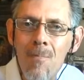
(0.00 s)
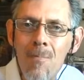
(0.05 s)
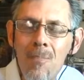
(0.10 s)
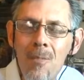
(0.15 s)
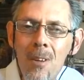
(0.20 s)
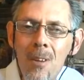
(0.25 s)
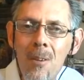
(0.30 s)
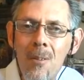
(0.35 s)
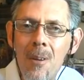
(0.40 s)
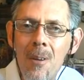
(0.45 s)

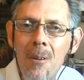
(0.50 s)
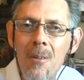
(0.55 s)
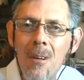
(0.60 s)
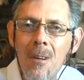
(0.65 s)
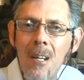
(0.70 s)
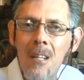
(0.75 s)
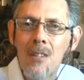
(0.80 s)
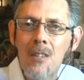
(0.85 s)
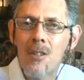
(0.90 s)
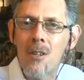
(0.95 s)
You know?
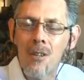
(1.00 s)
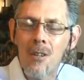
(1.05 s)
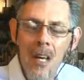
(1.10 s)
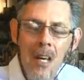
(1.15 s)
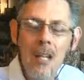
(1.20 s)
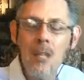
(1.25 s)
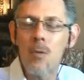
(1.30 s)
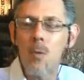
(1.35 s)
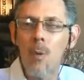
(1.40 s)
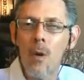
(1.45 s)
So
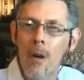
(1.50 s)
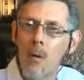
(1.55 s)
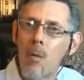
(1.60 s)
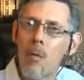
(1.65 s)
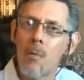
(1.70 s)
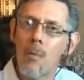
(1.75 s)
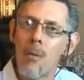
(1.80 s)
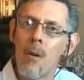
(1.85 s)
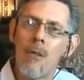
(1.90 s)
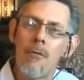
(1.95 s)
that is what it
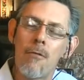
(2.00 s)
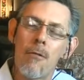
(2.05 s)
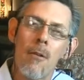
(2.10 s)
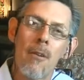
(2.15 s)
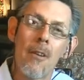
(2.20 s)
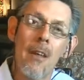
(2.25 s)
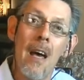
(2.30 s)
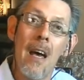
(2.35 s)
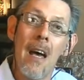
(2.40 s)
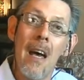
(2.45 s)
will bring
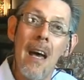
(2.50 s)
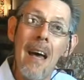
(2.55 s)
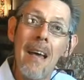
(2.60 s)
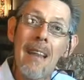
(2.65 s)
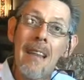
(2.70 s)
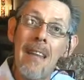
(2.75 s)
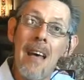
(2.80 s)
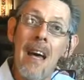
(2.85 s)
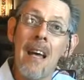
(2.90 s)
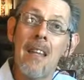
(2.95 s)
forth.
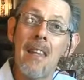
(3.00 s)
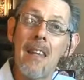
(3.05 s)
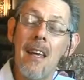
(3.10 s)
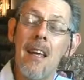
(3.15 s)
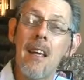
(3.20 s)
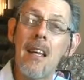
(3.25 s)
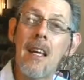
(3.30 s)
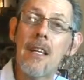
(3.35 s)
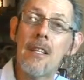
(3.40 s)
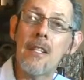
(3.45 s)
And that
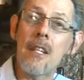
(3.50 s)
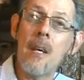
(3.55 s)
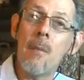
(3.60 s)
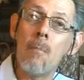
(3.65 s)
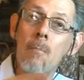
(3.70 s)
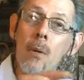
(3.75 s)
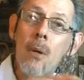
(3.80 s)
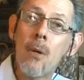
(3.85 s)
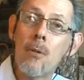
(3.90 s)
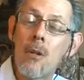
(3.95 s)
then is
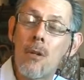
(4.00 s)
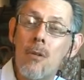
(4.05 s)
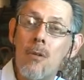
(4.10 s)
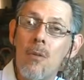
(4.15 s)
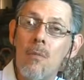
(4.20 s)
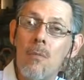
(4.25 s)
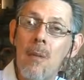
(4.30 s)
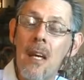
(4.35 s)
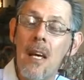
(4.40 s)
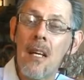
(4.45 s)
imputed
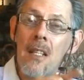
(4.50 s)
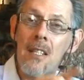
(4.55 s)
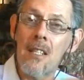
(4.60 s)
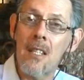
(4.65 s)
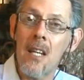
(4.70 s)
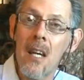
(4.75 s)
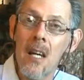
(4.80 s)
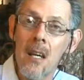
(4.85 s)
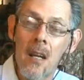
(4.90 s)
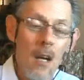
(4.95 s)
to me and
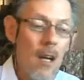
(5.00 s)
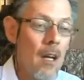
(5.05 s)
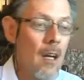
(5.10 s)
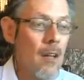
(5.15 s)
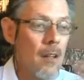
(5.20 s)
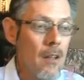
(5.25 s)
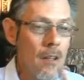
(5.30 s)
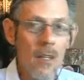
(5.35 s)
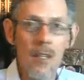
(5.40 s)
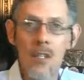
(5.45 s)
said,
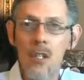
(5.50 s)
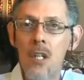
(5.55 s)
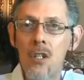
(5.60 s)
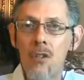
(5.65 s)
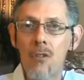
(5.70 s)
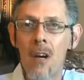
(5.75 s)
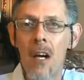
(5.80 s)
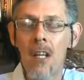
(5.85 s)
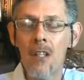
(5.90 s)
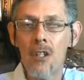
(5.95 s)
This is
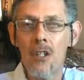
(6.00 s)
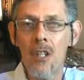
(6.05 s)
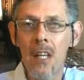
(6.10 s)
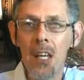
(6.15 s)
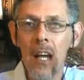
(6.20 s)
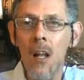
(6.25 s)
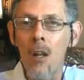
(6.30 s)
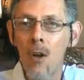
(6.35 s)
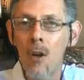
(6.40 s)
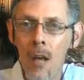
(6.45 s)
righteous. The
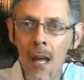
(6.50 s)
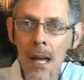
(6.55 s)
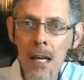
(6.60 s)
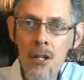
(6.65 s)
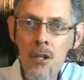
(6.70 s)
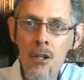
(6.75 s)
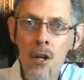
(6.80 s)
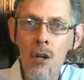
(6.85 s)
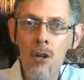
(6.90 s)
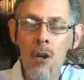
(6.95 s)

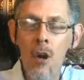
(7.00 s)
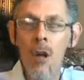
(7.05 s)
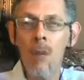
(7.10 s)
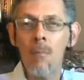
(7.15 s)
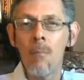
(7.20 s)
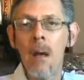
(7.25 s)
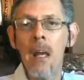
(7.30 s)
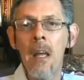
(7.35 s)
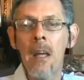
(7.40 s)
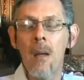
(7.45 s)
calculation that
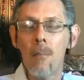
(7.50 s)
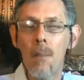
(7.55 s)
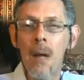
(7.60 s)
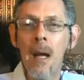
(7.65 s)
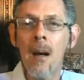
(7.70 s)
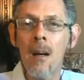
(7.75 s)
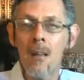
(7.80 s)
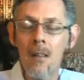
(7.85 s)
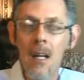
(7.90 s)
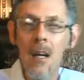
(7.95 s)
God made
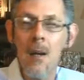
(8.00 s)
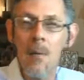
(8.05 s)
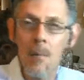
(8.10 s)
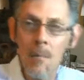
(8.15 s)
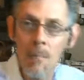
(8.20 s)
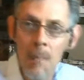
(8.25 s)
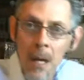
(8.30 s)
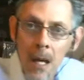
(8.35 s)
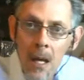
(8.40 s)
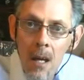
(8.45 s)
about
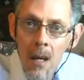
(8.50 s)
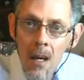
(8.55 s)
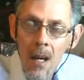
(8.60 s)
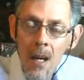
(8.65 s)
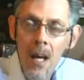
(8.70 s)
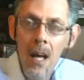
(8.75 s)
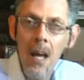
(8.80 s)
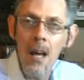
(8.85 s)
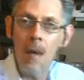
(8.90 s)
me and